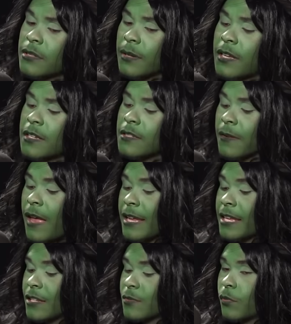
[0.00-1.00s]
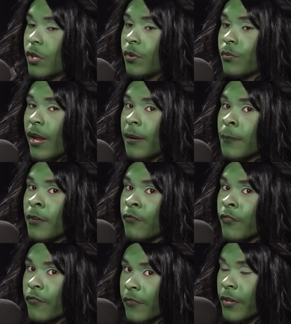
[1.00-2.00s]
because I guess Will read me
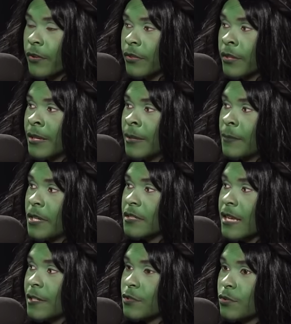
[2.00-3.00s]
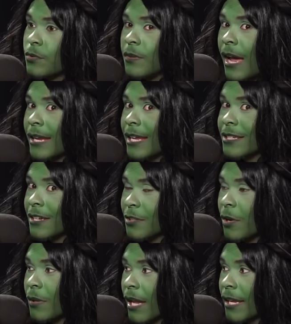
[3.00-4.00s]
for filth because I do. I guess I
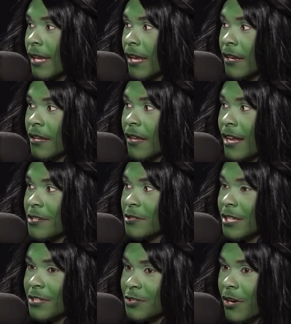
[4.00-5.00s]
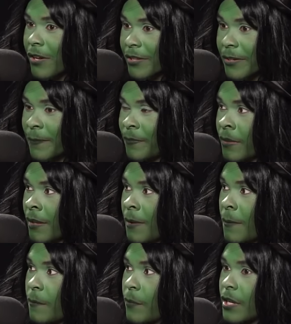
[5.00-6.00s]
don't like candy. I just like chocolate.
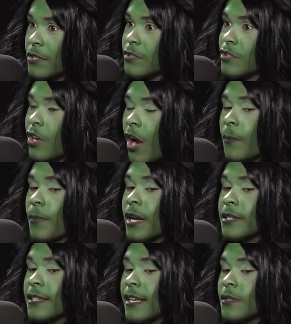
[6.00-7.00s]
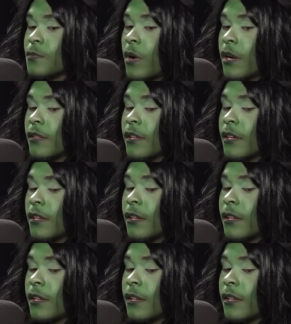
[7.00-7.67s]
but Starbucks is one of the.